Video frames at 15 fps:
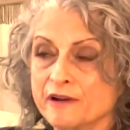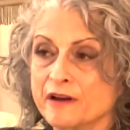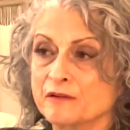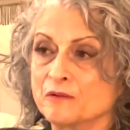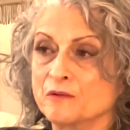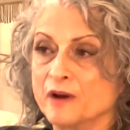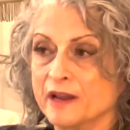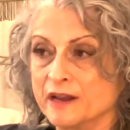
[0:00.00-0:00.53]
out
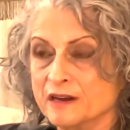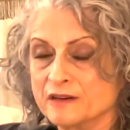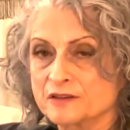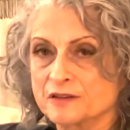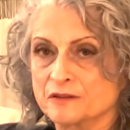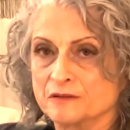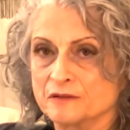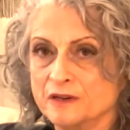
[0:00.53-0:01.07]
a way
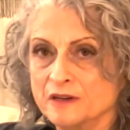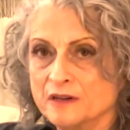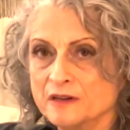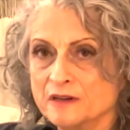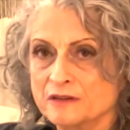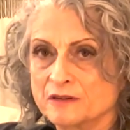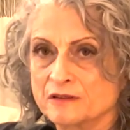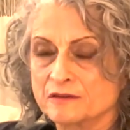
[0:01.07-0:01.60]
to,
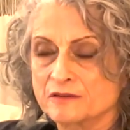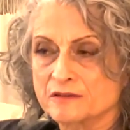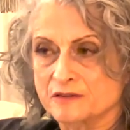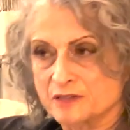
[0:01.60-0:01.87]
to, to